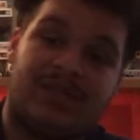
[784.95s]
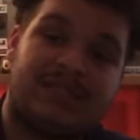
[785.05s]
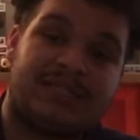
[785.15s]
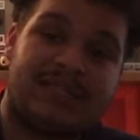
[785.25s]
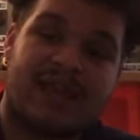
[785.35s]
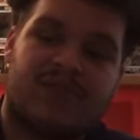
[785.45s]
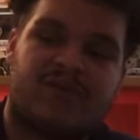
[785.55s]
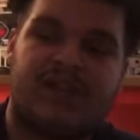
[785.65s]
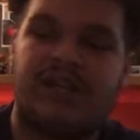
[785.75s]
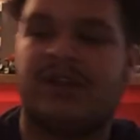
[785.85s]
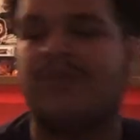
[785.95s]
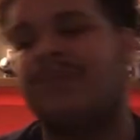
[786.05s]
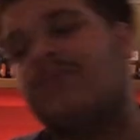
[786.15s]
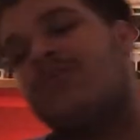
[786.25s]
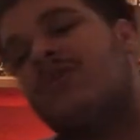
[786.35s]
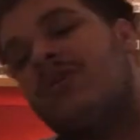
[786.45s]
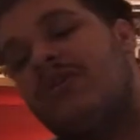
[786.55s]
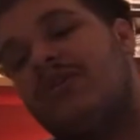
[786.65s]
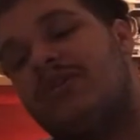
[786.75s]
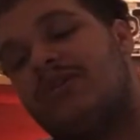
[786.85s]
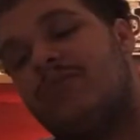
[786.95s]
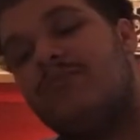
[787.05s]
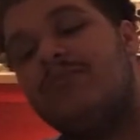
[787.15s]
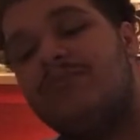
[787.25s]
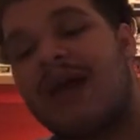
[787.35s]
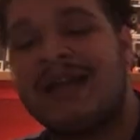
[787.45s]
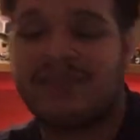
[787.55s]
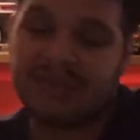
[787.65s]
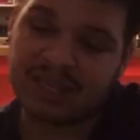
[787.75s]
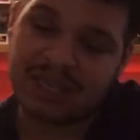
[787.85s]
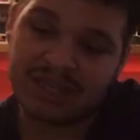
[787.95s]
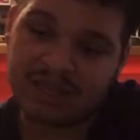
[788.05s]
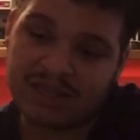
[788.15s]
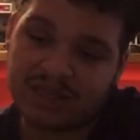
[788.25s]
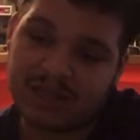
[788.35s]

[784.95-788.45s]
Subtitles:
this stack right here. I think,